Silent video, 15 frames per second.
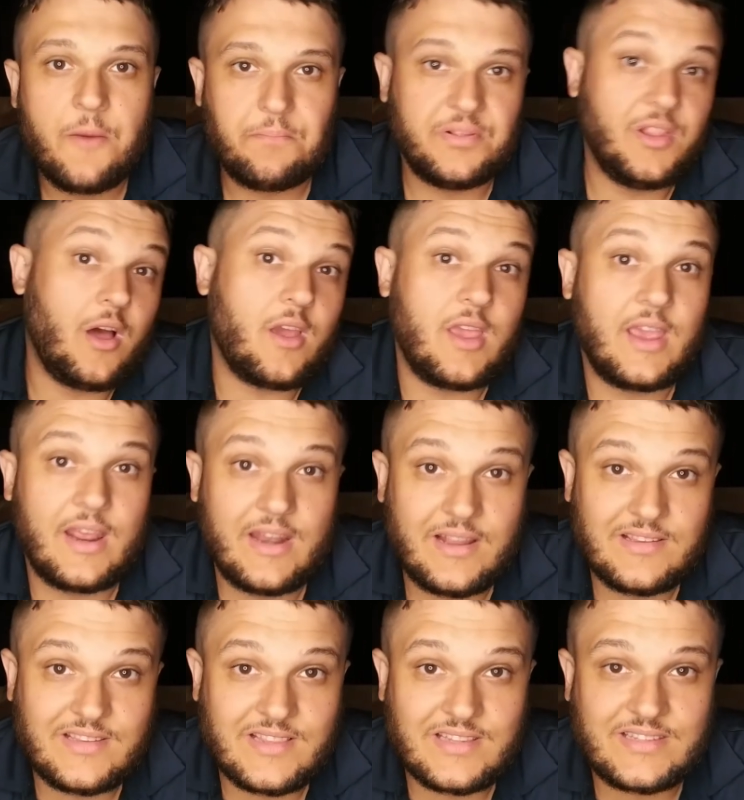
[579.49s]
plugging it
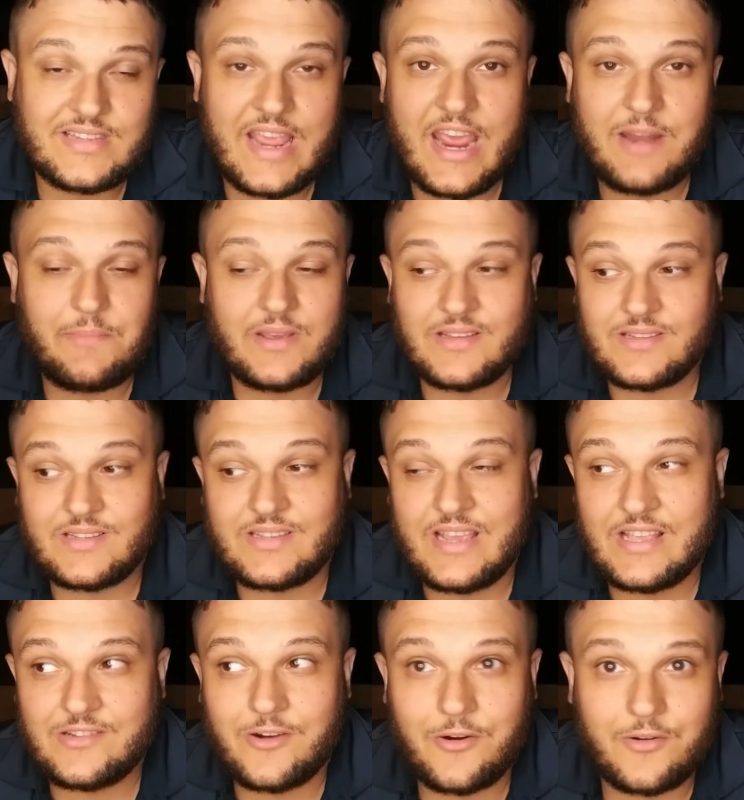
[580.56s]
into the sand because the
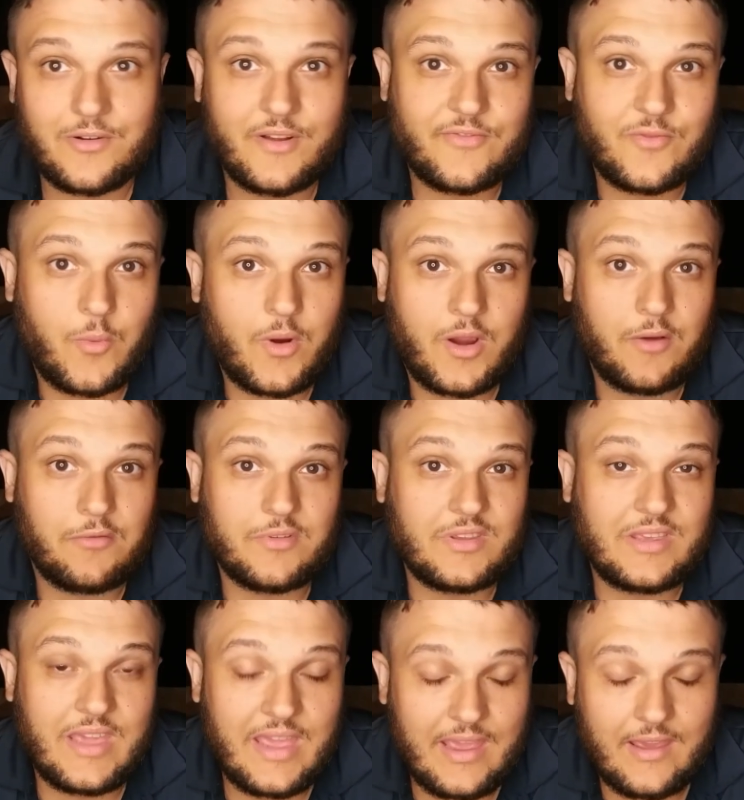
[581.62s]
sand's hard enough to where you really
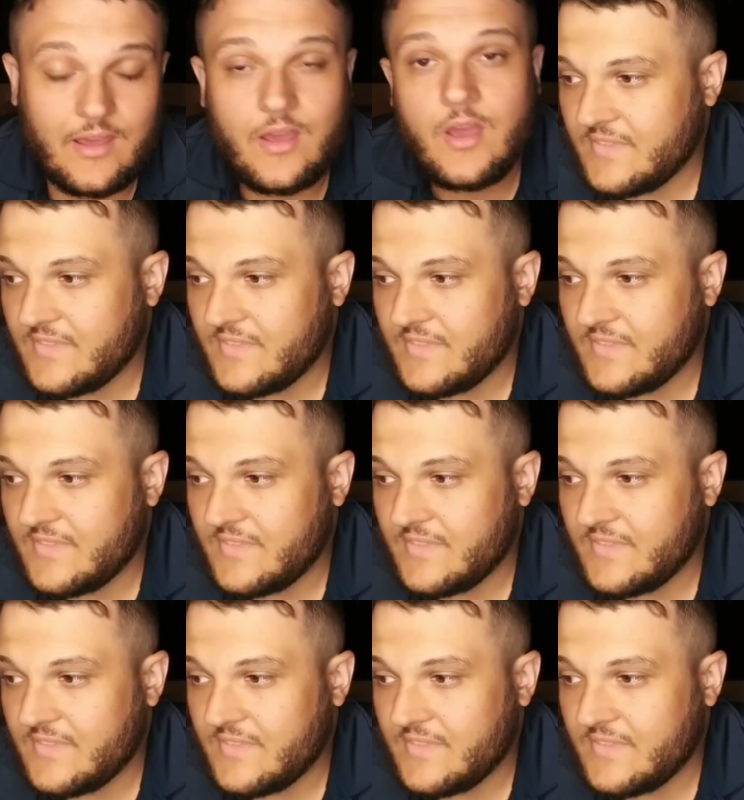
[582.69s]
can't.